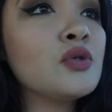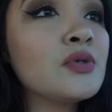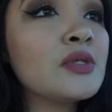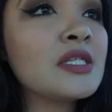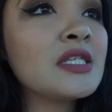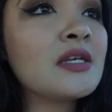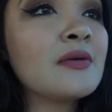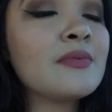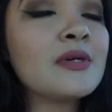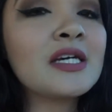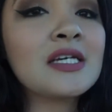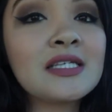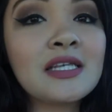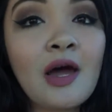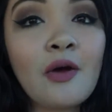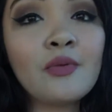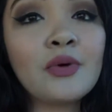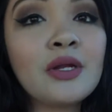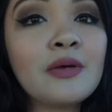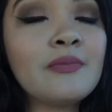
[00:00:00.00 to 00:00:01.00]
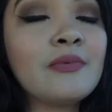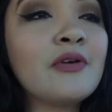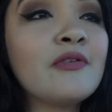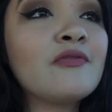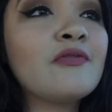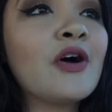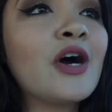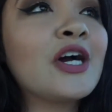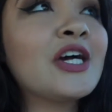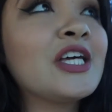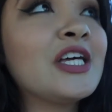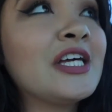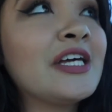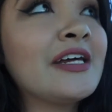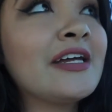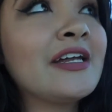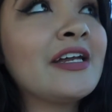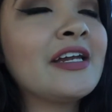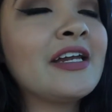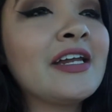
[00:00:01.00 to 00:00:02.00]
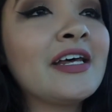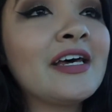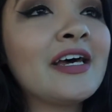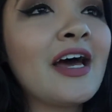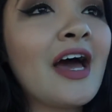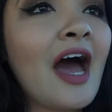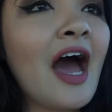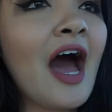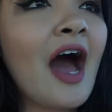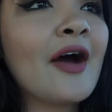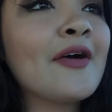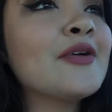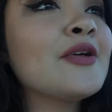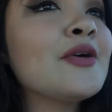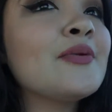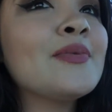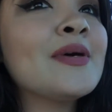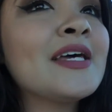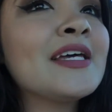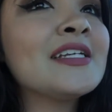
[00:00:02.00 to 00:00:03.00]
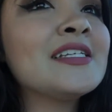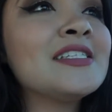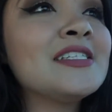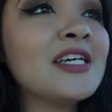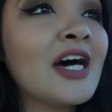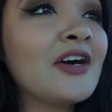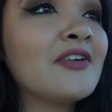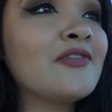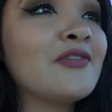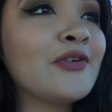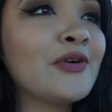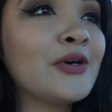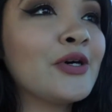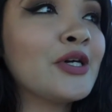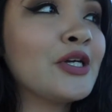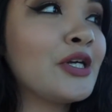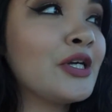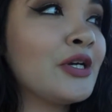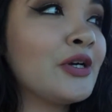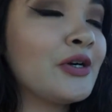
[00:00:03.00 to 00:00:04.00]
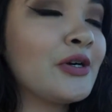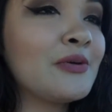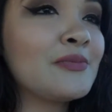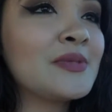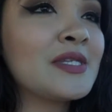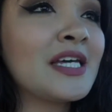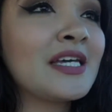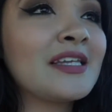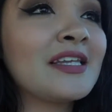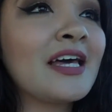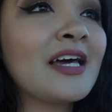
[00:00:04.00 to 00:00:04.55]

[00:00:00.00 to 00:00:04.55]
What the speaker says: used it, because I would have been fucking, I would have been done for, you know what I'm saying?